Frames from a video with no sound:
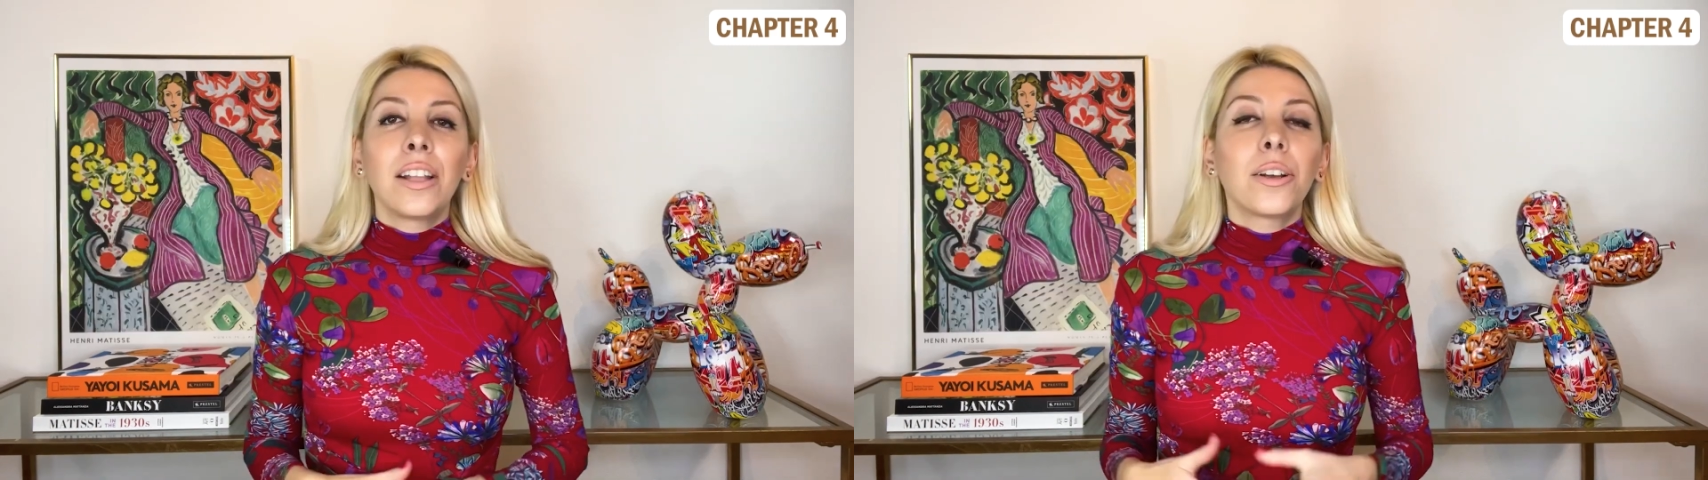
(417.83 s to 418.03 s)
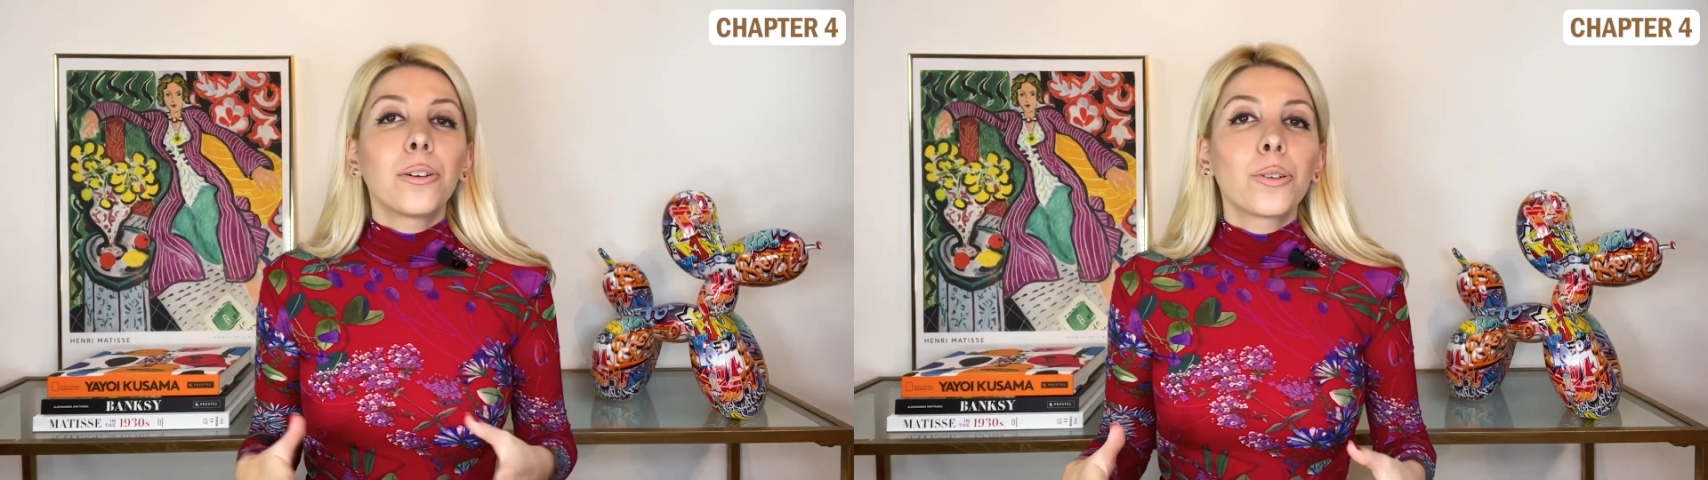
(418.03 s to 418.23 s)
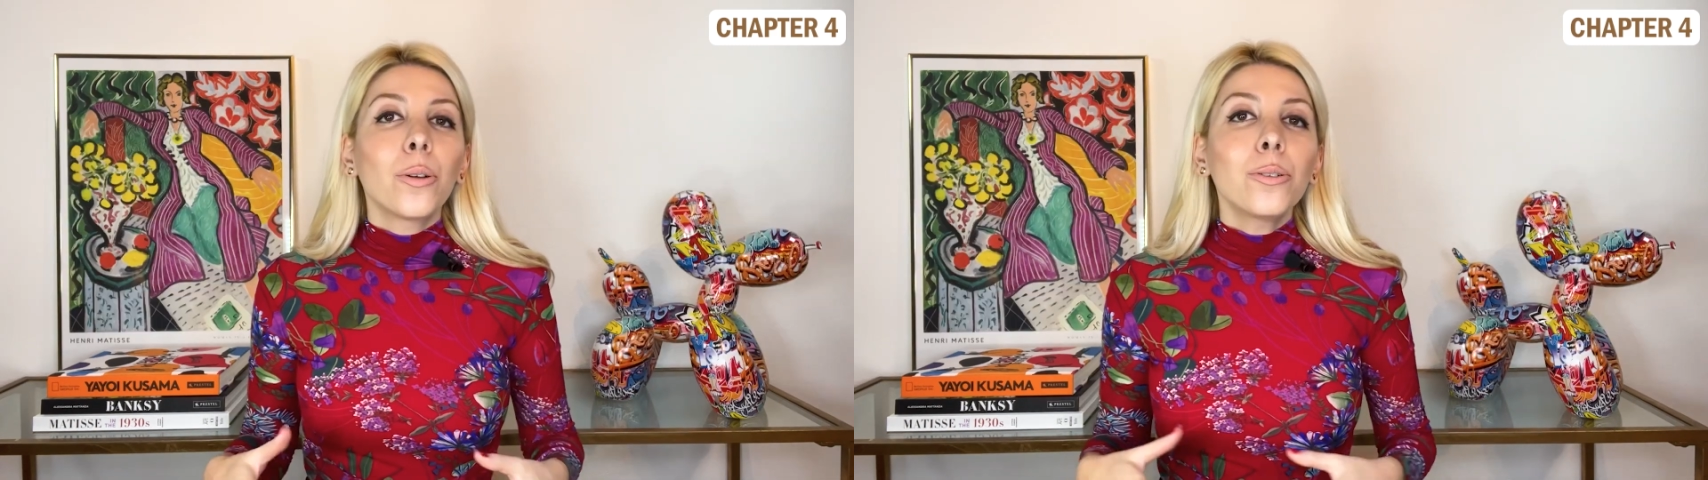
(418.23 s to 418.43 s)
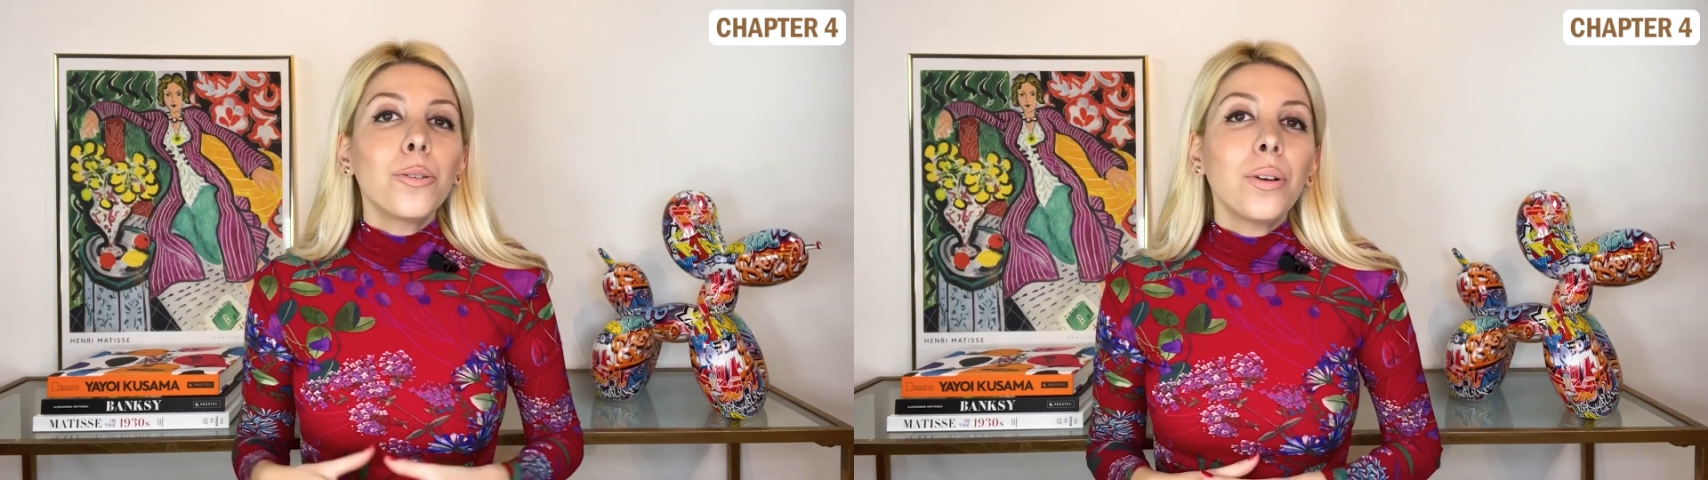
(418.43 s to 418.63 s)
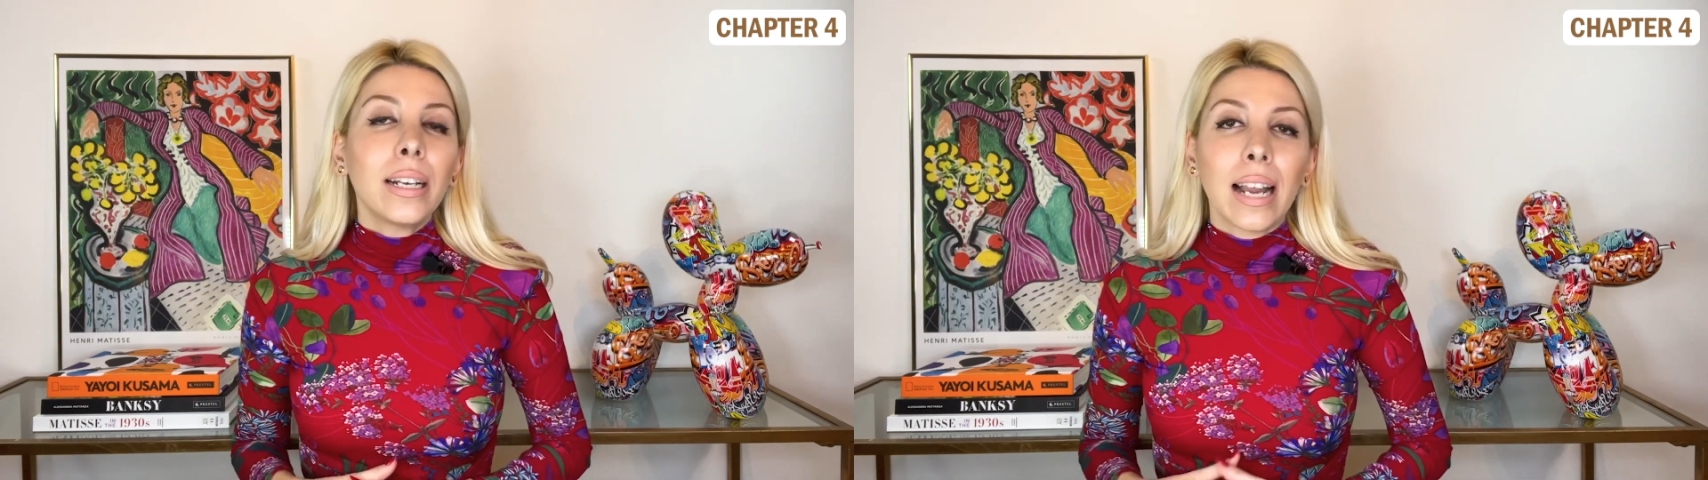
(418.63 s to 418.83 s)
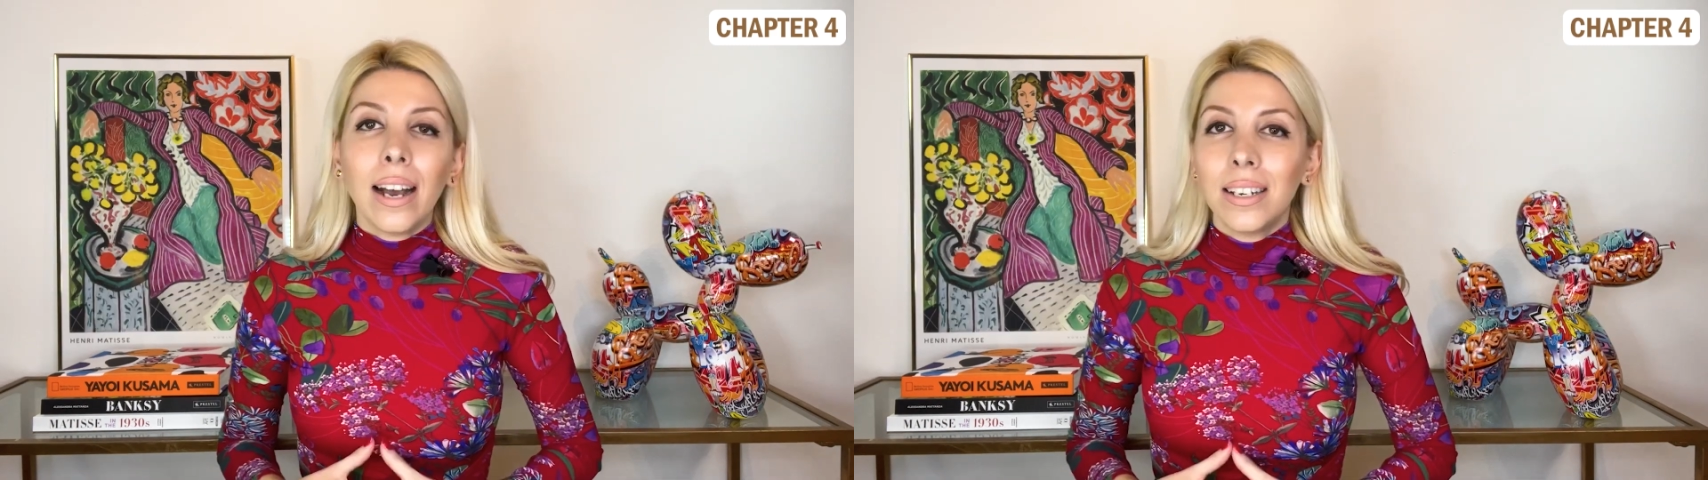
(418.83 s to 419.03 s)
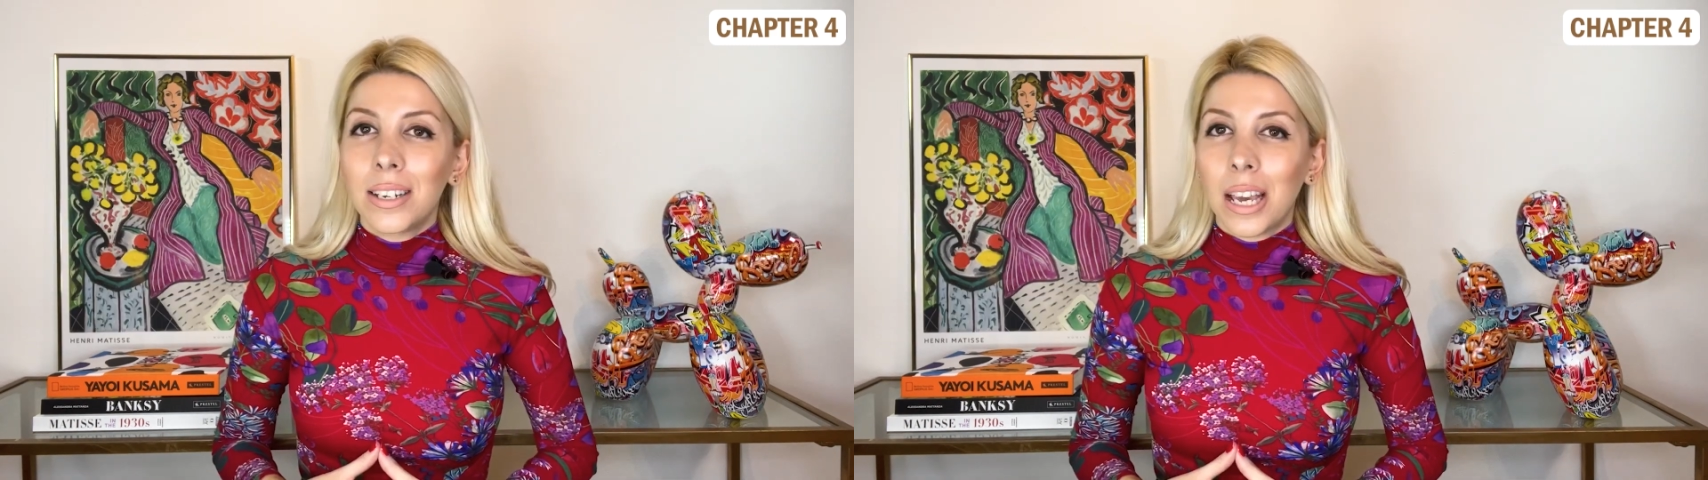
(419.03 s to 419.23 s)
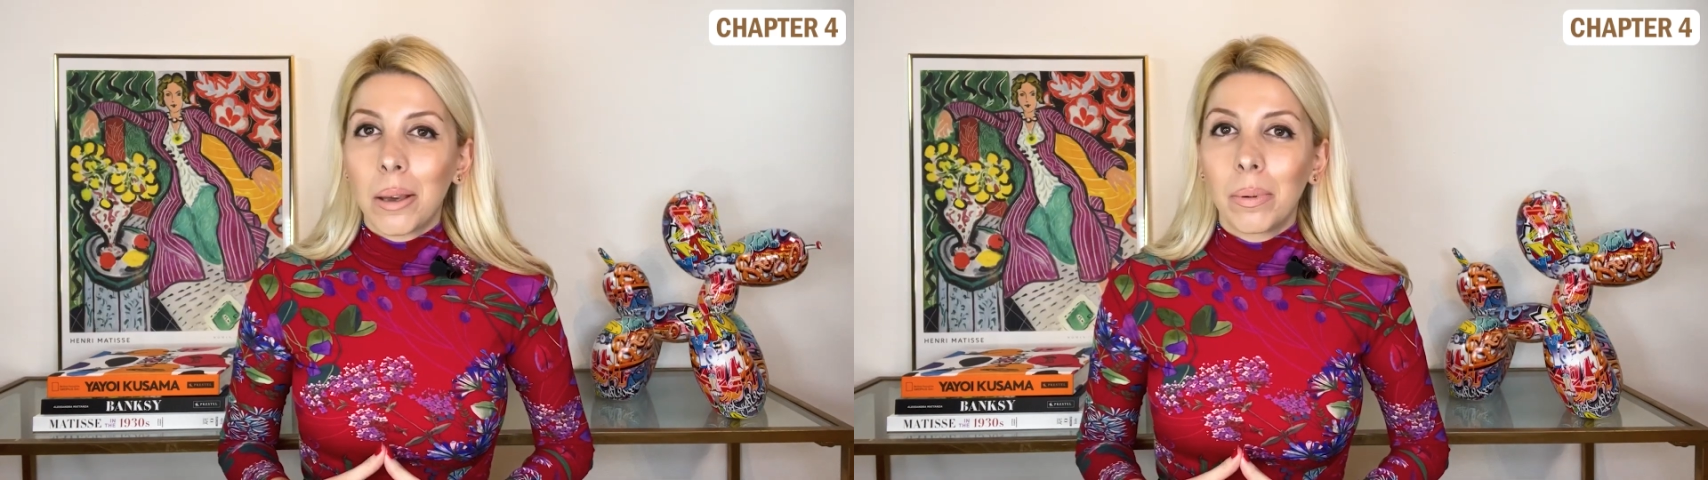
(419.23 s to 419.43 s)
There is also another
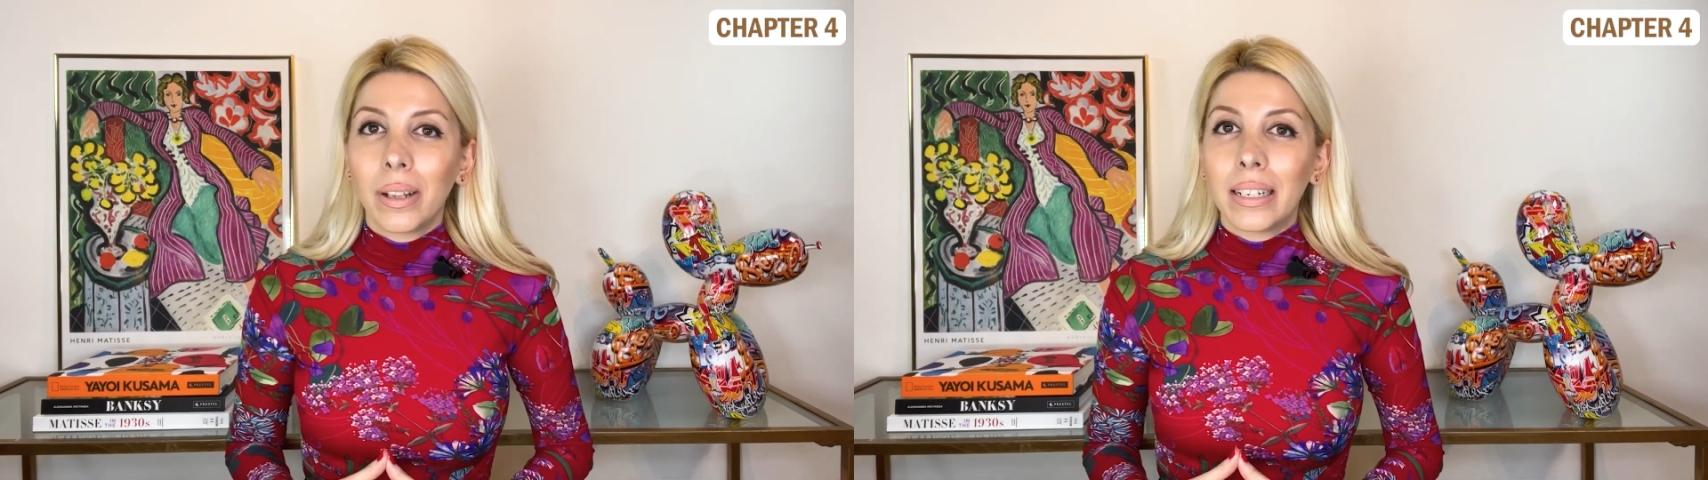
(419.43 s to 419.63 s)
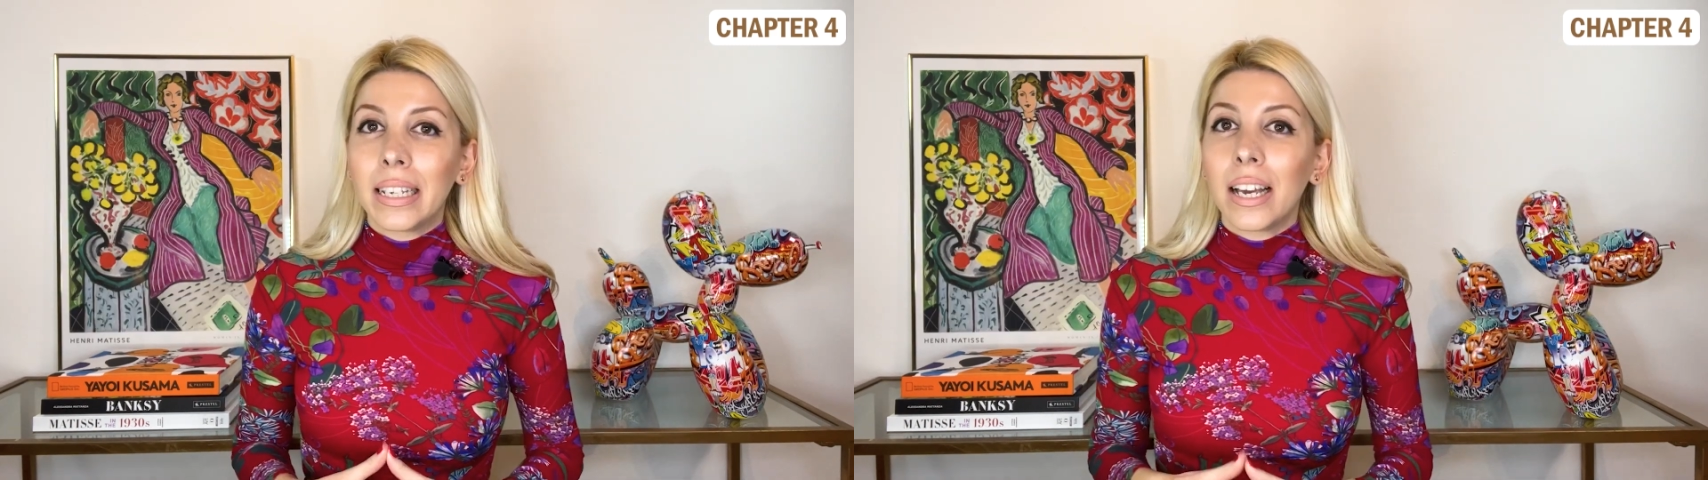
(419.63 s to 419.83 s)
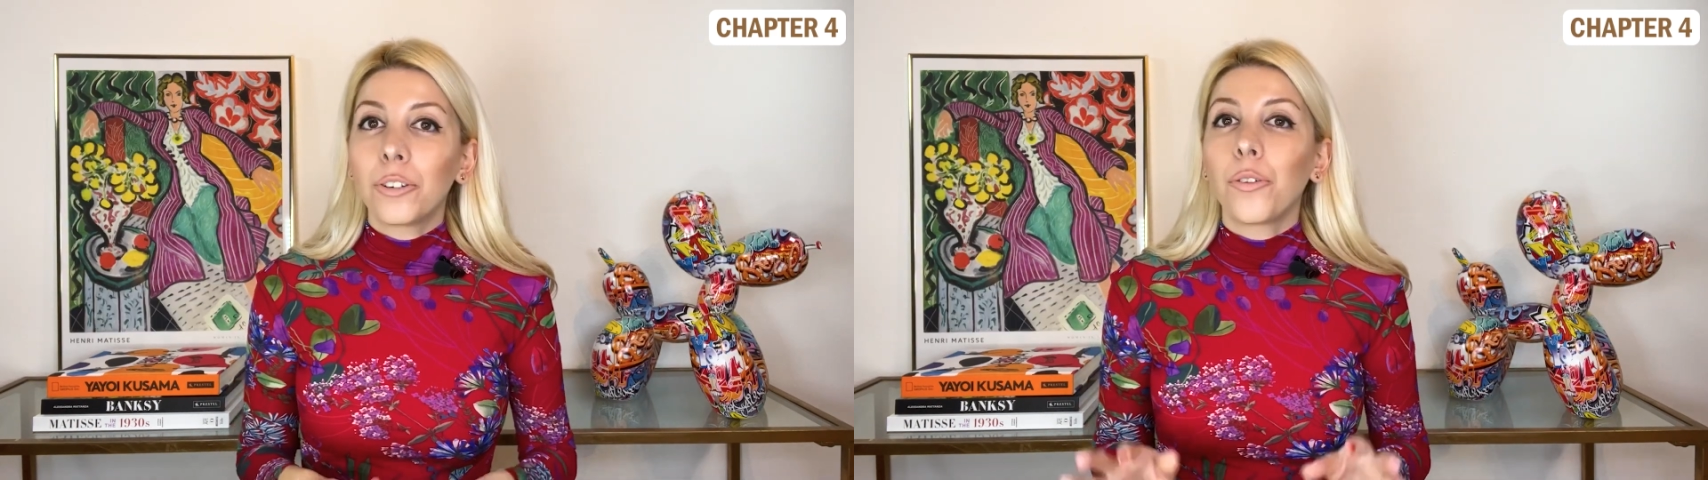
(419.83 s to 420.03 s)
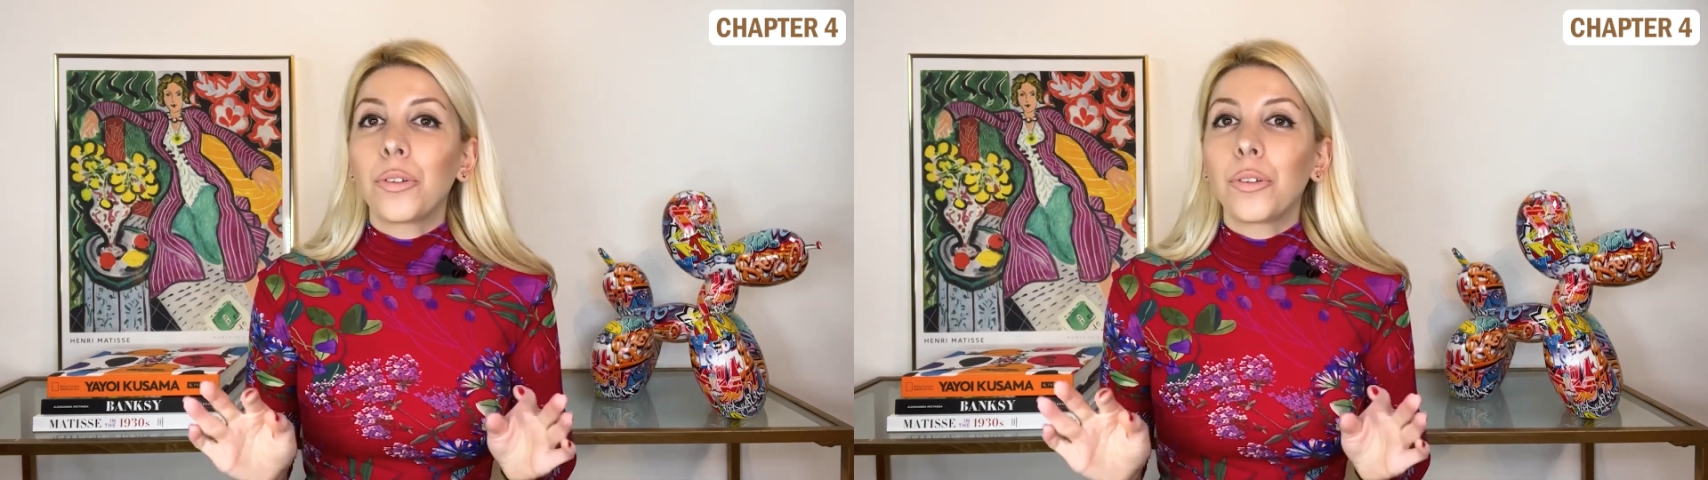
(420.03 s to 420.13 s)
table at the end of